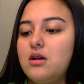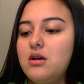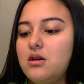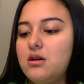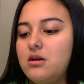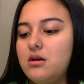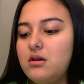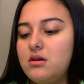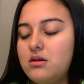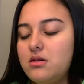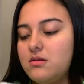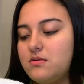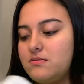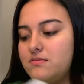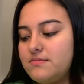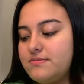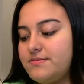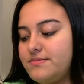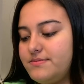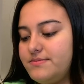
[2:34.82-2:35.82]

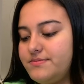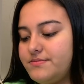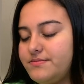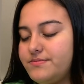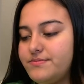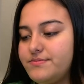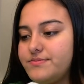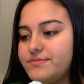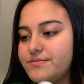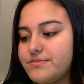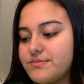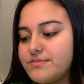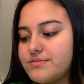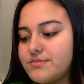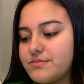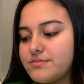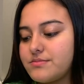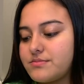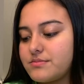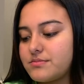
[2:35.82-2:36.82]

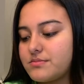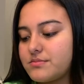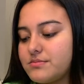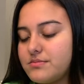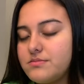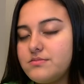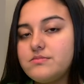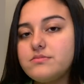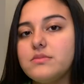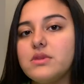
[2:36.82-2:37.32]
(silence)